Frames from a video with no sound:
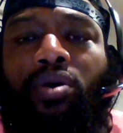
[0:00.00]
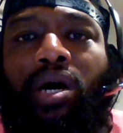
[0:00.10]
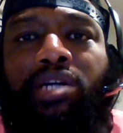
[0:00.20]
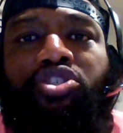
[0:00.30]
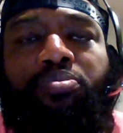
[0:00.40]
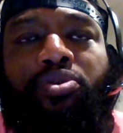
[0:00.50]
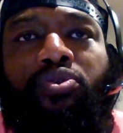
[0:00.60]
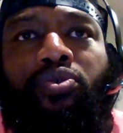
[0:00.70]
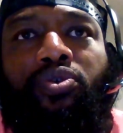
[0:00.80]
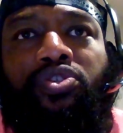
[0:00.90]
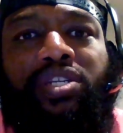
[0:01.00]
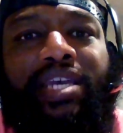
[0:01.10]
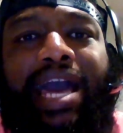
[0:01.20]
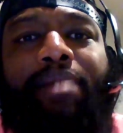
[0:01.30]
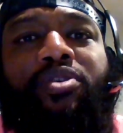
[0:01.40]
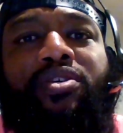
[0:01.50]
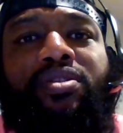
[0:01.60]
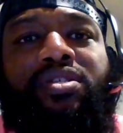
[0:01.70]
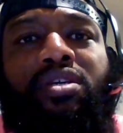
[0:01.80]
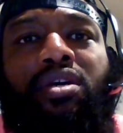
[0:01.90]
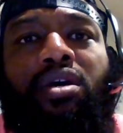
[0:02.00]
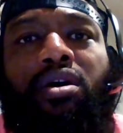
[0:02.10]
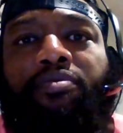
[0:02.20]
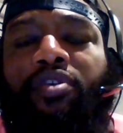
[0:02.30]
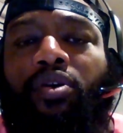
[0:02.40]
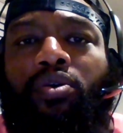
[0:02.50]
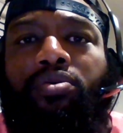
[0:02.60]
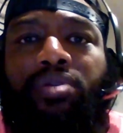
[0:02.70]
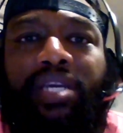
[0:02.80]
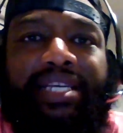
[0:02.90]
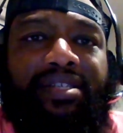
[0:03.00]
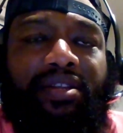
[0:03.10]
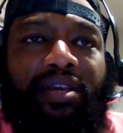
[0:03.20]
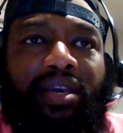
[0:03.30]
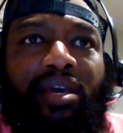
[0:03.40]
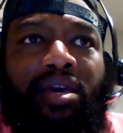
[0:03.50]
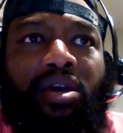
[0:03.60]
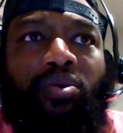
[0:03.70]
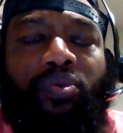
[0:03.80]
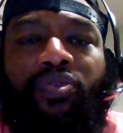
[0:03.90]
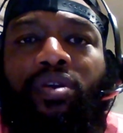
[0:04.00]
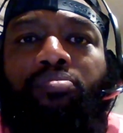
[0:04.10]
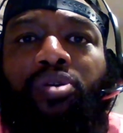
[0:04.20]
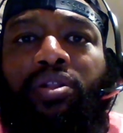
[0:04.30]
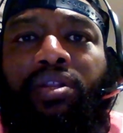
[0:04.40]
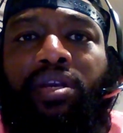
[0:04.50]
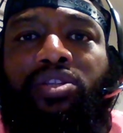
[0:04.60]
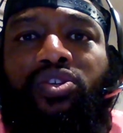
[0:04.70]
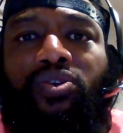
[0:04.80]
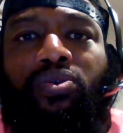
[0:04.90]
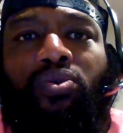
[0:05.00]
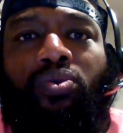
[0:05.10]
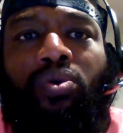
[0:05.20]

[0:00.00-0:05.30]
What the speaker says: entrepreneurs and captains of their own destiny with the ability to